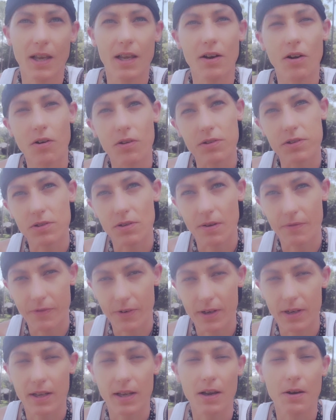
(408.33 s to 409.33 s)
and also I'm
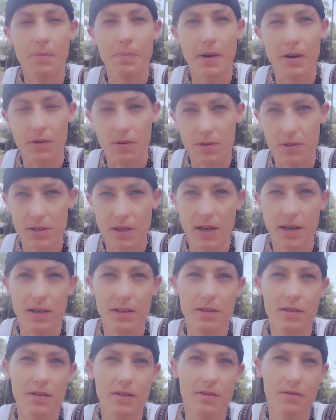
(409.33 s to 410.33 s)
finding out
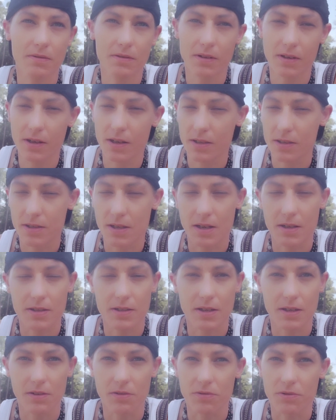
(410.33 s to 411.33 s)
parasites can send
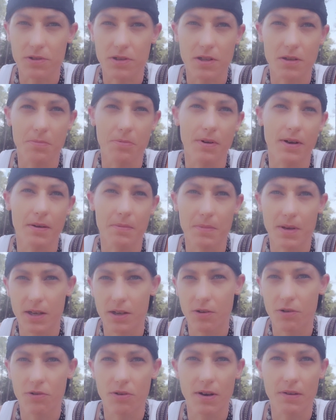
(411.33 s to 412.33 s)
signals to the brain,
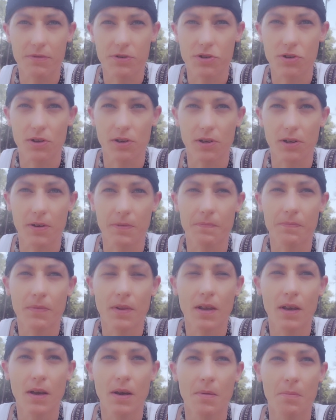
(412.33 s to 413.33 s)
make you crave sugar.
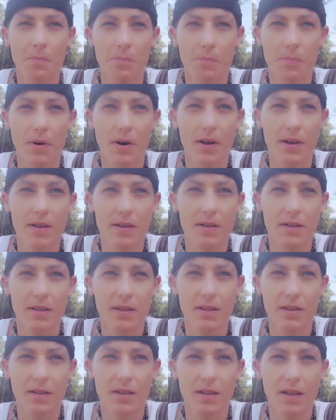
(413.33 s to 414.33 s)
But
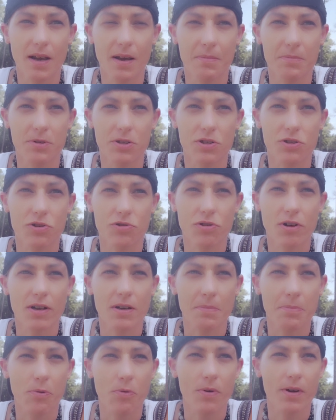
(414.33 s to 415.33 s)
I'm just
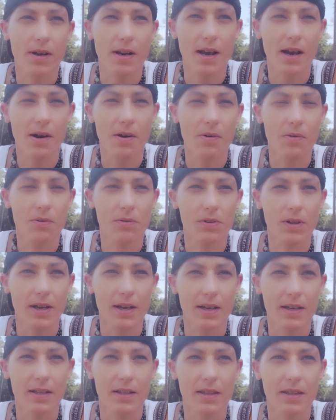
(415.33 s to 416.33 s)
trying to point out
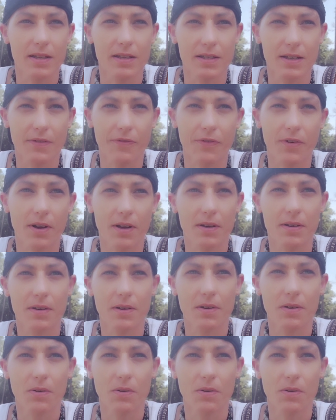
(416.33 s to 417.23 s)
like the different